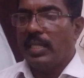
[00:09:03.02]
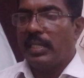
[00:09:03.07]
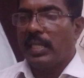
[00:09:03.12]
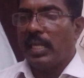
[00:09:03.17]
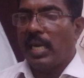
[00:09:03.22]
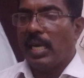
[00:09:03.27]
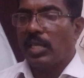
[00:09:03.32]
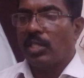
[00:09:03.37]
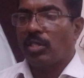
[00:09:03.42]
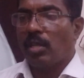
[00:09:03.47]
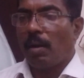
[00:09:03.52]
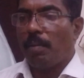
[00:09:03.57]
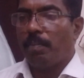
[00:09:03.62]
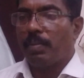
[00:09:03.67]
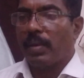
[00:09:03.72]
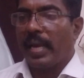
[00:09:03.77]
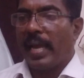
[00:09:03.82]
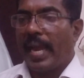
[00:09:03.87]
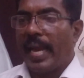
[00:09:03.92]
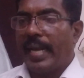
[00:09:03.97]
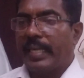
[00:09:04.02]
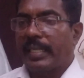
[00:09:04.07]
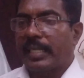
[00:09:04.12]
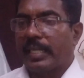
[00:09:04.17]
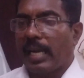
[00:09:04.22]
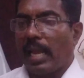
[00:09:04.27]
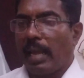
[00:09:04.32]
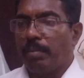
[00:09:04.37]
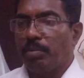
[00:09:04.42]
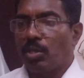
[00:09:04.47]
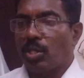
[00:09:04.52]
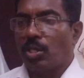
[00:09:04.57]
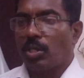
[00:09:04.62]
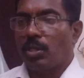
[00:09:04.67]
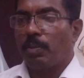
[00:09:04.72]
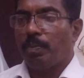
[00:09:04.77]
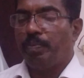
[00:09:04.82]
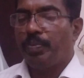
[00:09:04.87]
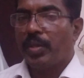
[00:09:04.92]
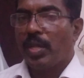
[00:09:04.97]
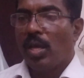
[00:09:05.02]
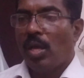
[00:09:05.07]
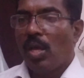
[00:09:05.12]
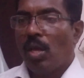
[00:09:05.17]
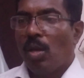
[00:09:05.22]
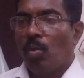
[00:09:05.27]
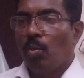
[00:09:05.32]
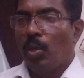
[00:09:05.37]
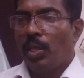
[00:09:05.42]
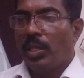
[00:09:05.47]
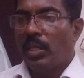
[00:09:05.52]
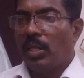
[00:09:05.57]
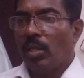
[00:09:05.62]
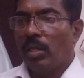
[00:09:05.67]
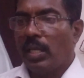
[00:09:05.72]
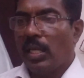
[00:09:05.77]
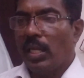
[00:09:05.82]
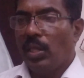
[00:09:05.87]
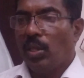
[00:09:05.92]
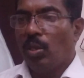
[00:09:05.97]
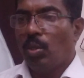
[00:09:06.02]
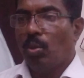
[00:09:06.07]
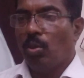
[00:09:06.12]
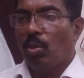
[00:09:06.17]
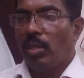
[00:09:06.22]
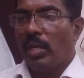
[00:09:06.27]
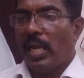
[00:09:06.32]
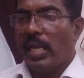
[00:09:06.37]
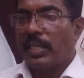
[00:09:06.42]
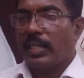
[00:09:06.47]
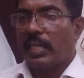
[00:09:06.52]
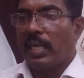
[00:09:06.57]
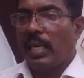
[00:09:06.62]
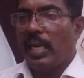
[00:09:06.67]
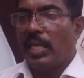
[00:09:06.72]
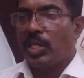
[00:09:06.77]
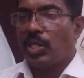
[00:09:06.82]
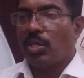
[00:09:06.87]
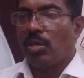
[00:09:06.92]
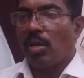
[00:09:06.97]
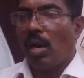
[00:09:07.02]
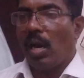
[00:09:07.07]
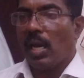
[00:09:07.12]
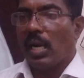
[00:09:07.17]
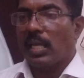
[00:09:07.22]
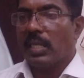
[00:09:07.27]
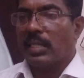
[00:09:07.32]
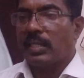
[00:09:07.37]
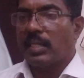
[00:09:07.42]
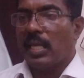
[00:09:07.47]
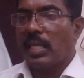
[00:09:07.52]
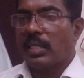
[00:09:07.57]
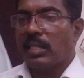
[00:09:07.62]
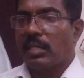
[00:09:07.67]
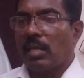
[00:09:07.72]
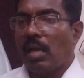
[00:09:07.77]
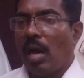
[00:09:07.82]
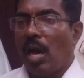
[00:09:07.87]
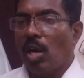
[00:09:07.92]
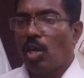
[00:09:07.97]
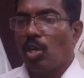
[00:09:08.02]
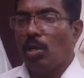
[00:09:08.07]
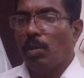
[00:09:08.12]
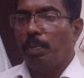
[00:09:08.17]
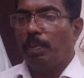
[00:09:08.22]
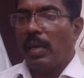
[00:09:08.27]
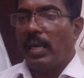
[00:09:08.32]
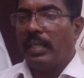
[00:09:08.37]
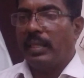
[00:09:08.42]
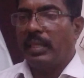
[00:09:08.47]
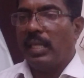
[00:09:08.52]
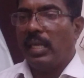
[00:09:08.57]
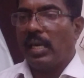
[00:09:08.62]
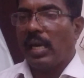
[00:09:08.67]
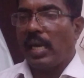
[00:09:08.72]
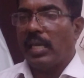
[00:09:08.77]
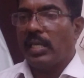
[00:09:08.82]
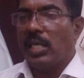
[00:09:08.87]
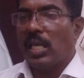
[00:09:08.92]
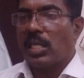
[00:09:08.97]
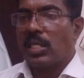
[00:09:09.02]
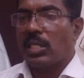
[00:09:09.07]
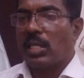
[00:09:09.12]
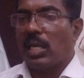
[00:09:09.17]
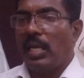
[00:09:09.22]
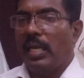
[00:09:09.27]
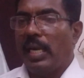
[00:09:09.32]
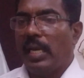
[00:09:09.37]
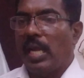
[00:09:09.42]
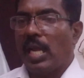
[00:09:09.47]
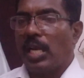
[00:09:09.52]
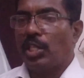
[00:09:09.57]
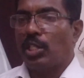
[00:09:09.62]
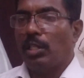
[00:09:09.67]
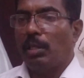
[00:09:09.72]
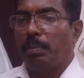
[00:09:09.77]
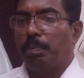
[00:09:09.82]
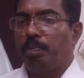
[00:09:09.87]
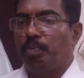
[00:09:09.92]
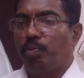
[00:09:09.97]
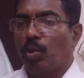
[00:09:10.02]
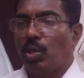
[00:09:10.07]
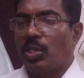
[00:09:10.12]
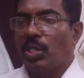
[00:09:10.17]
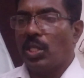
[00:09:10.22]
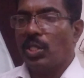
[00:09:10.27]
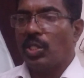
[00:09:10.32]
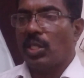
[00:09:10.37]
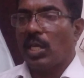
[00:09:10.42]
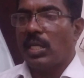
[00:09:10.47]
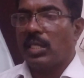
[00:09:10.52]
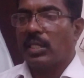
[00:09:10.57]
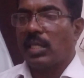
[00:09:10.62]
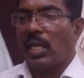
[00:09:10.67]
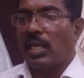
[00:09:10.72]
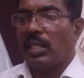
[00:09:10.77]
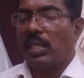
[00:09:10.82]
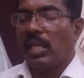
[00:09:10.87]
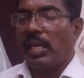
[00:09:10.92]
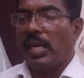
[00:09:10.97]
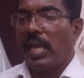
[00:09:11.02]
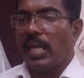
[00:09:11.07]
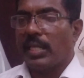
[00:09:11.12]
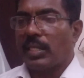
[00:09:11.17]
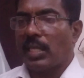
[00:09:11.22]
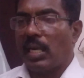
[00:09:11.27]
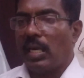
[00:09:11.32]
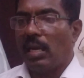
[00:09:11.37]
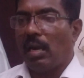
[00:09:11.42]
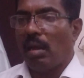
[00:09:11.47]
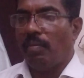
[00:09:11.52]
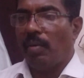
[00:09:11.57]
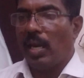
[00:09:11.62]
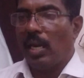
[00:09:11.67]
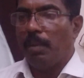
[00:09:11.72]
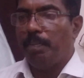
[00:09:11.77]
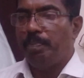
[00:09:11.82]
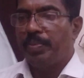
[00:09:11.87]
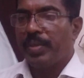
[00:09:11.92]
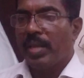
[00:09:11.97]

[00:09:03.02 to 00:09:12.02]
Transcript: incidents of hate crimes with Hindu nationalist RSS occupying the highest leadership positions at the national level,